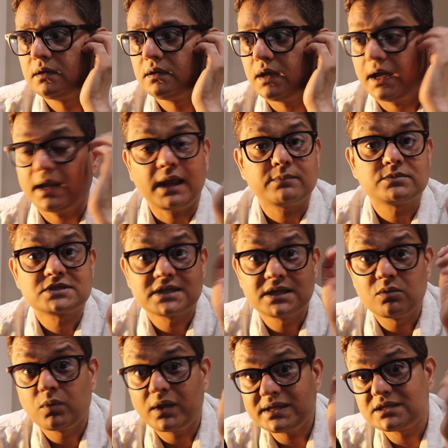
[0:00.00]
And I'm
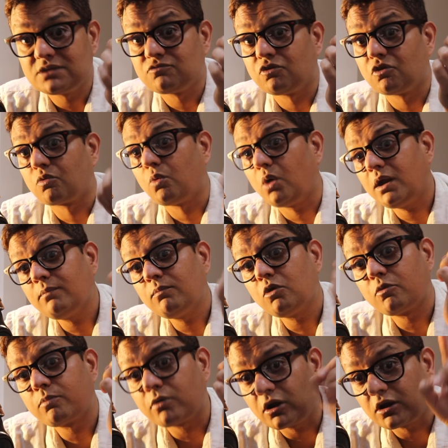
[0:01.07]
still waiting for one
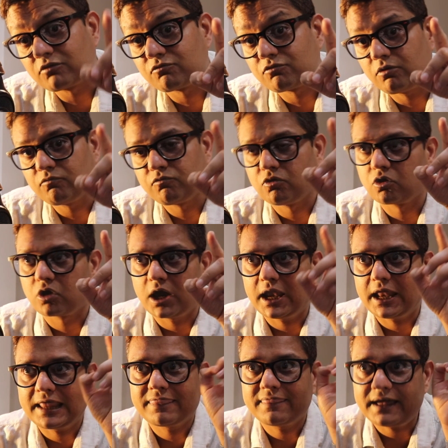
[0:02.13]
more product from Focal,
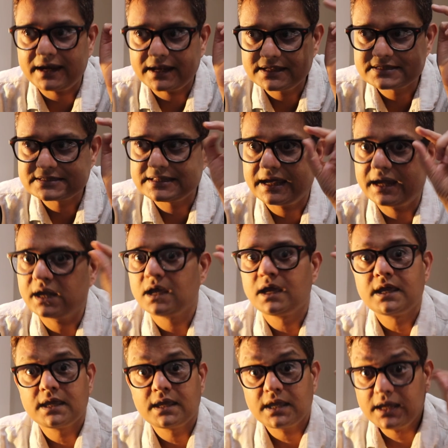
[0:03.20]
and that is their
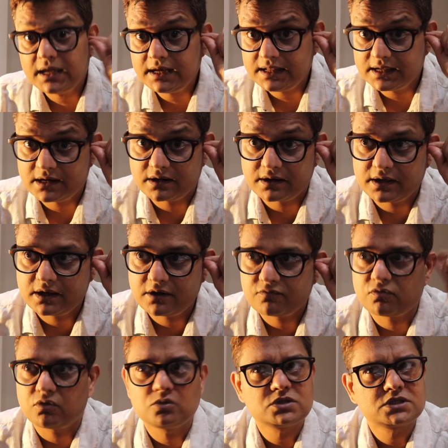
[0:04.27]
in-ear
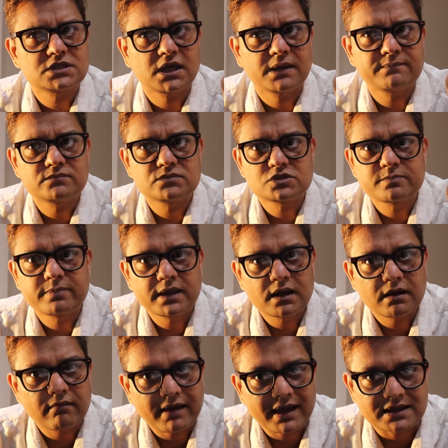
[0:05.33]
earphones,
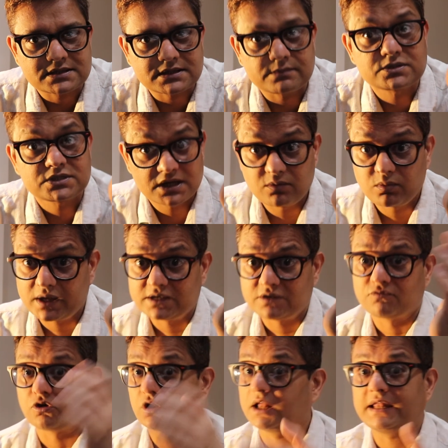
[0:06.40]
Spear S. I'm still waiting
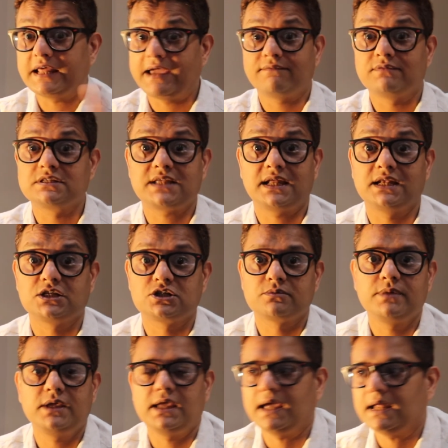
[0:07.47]
for that. They haven't sent it to
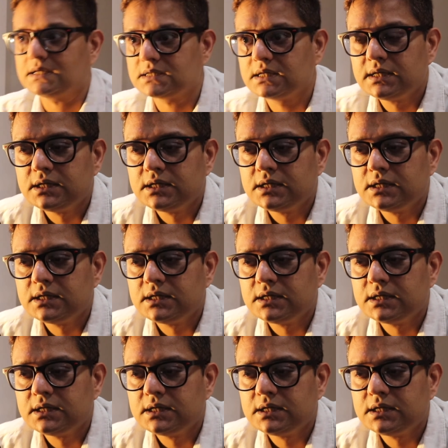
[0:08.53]
me yet.